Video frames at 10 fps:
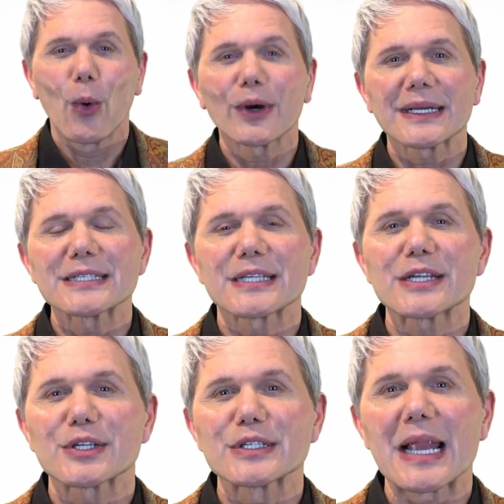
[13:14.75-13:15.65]

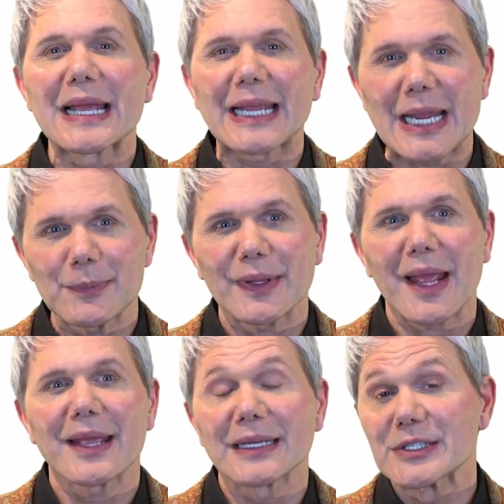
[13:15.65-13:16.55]
Organizations like A P
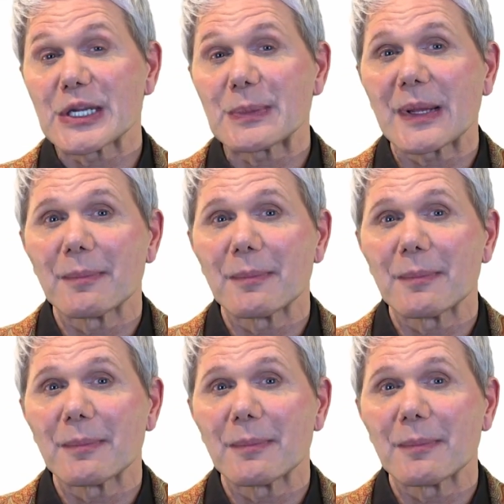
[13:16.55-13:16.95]
A and G P